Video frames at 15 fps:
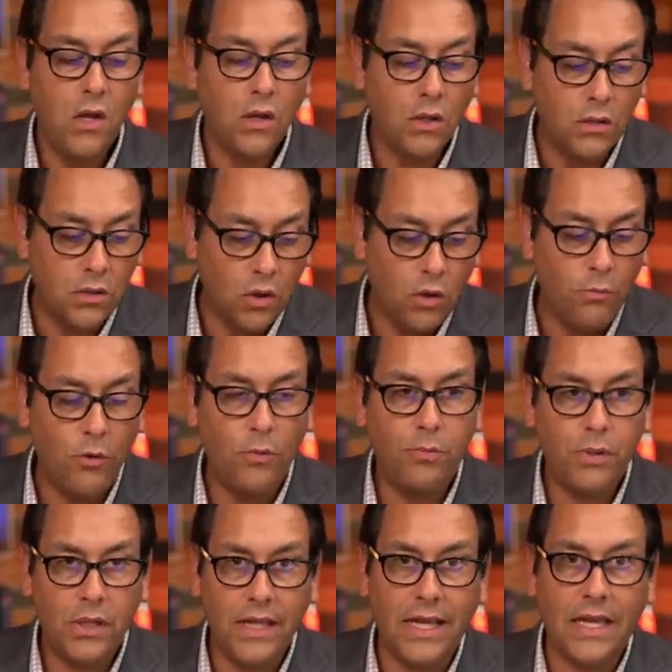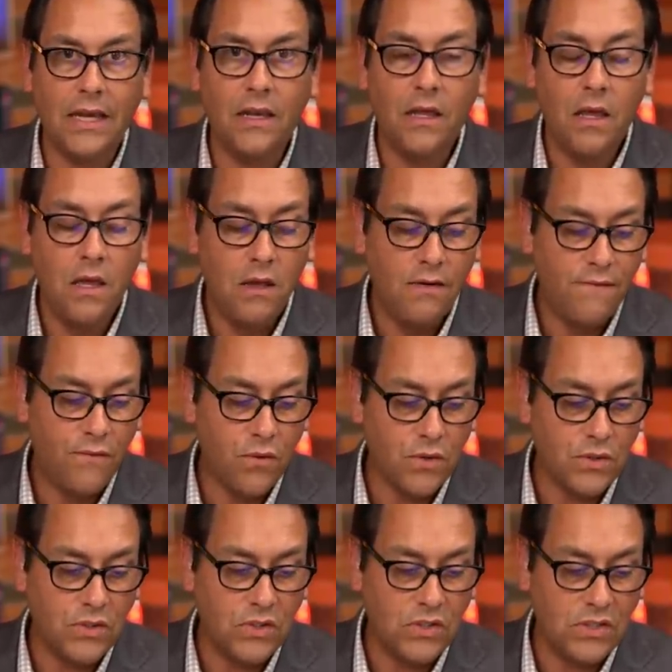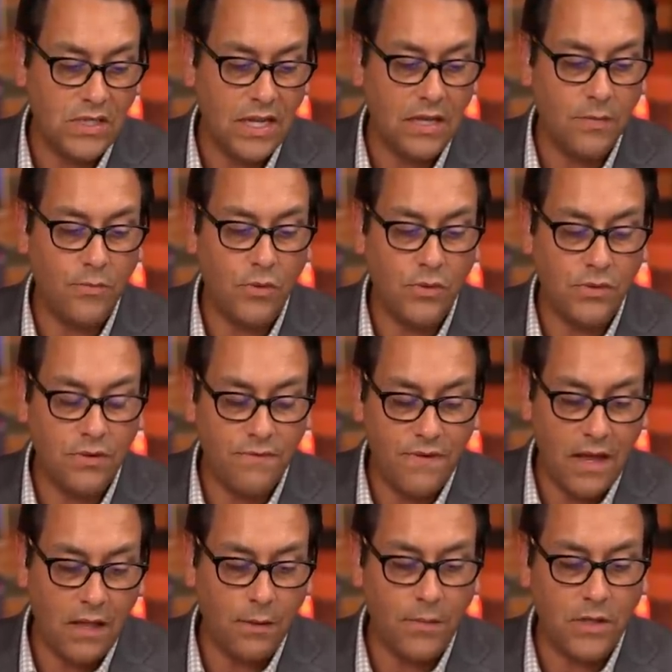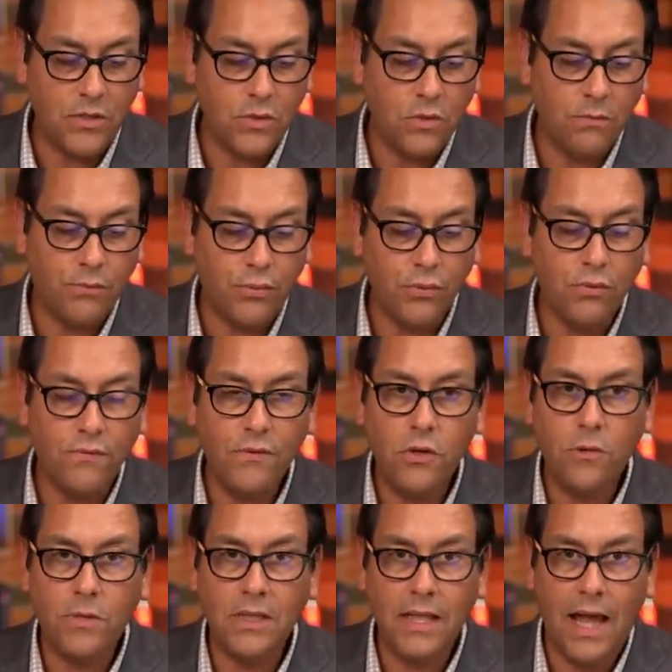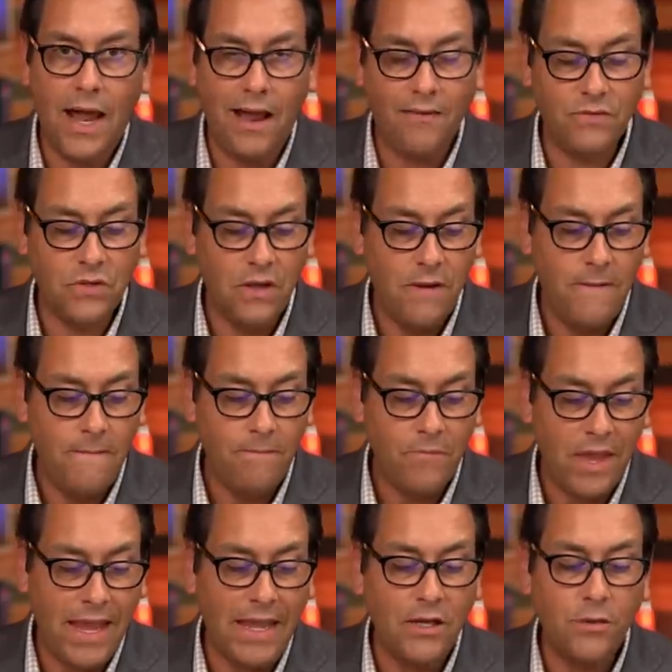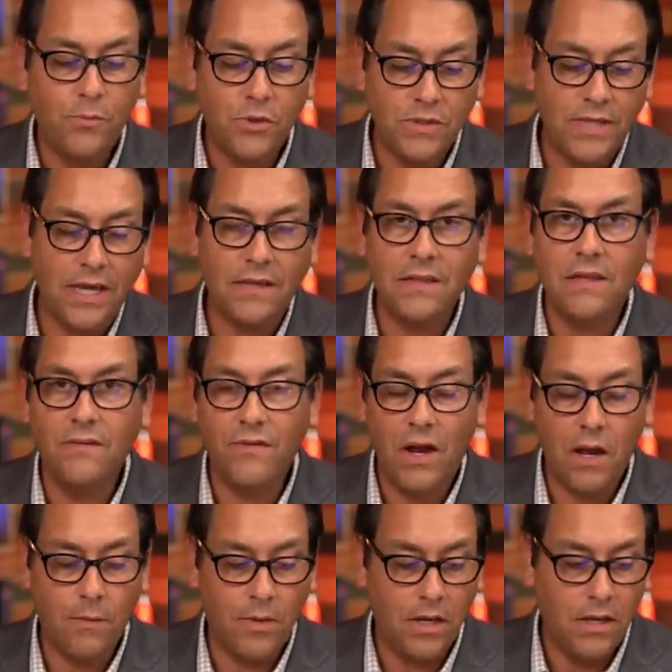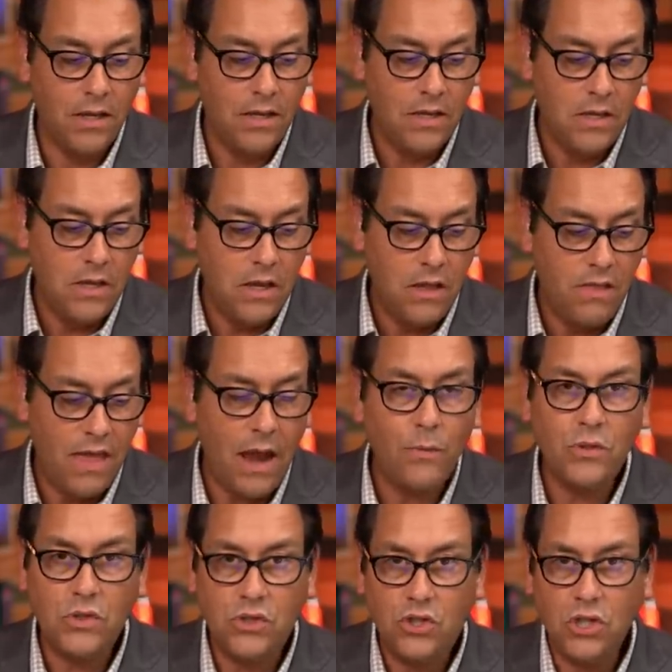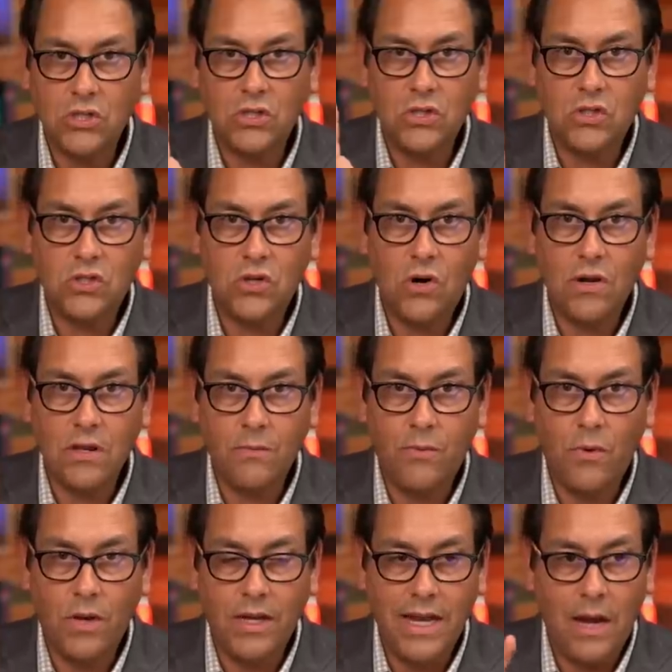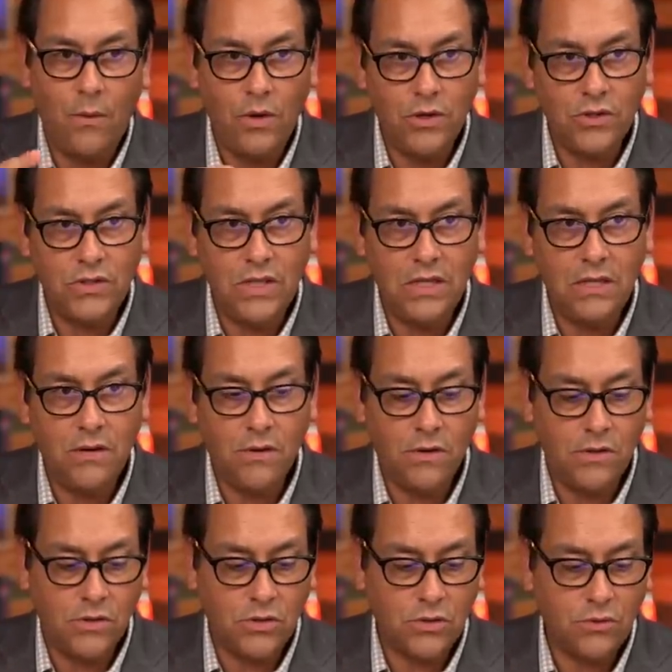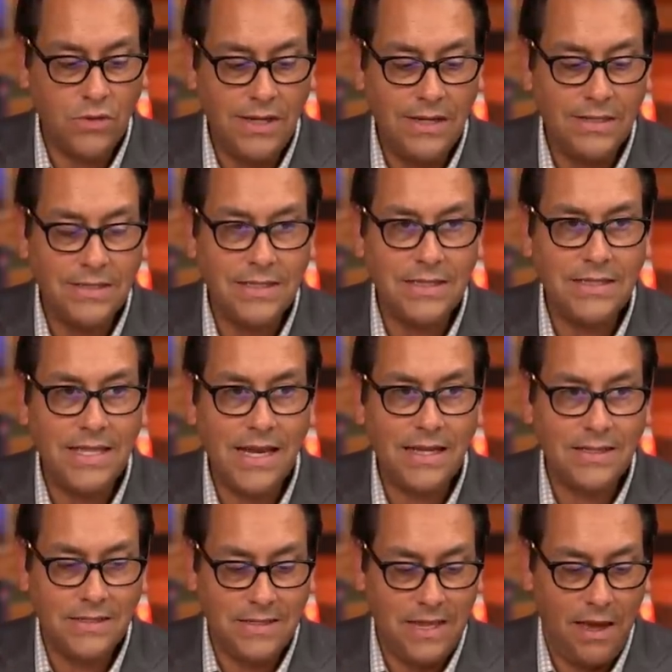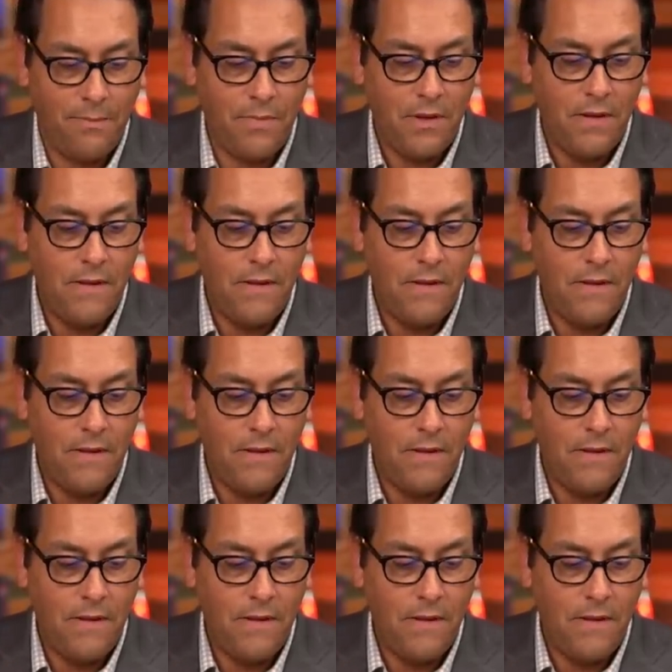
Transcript: global plan for sustainable development to improve human lives and to protect the environment. That was just the starting point. Now, what you're seeing here on your screen is the second step.